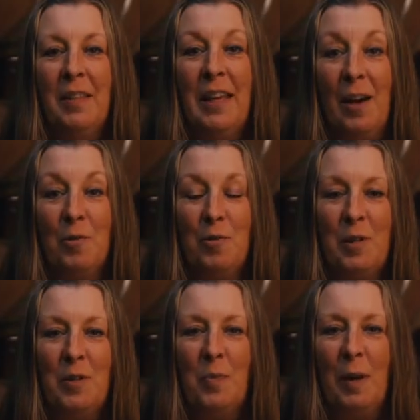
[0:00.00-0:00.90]
The
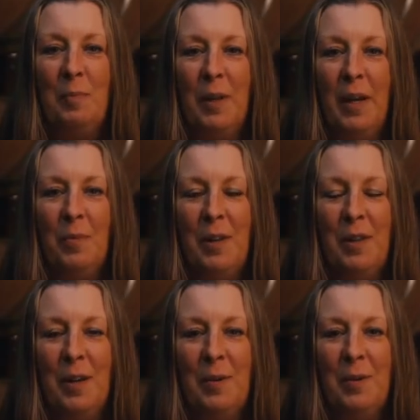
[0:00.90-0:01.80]
Altruist Red Blend with
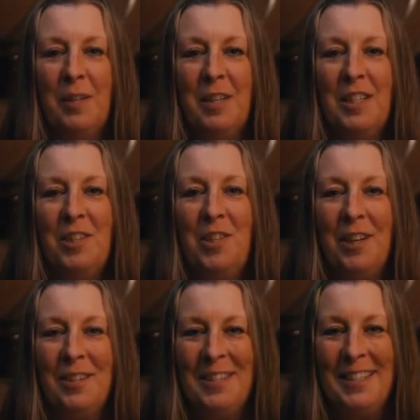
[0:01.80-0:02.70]
you.
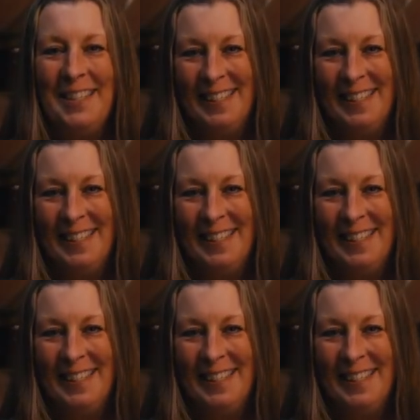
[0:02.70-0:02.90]
Cheers.